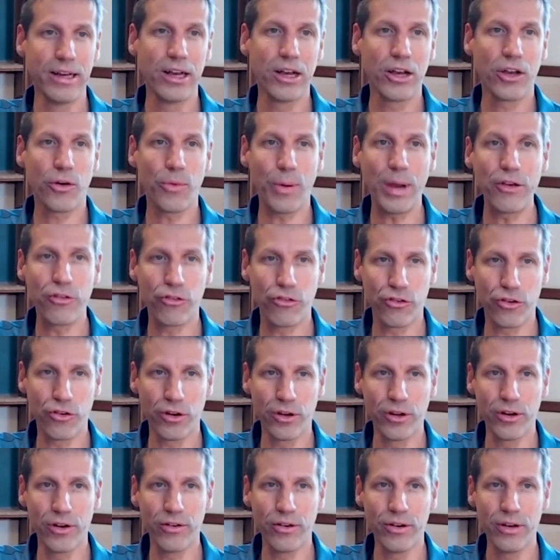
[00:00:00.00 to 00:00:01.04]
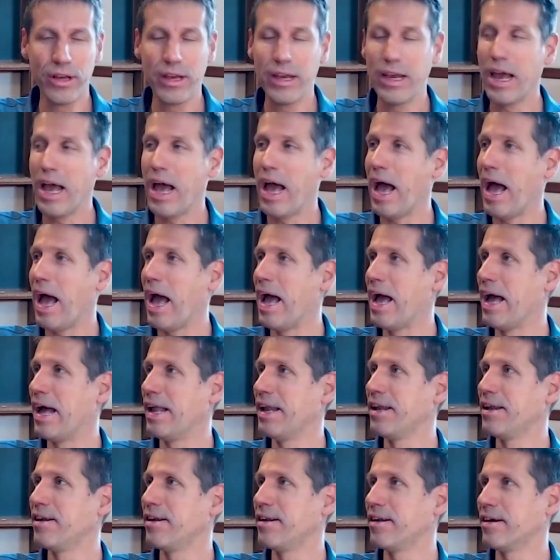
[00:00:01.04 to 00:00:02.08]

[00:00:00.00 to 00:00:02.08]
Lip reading: question, and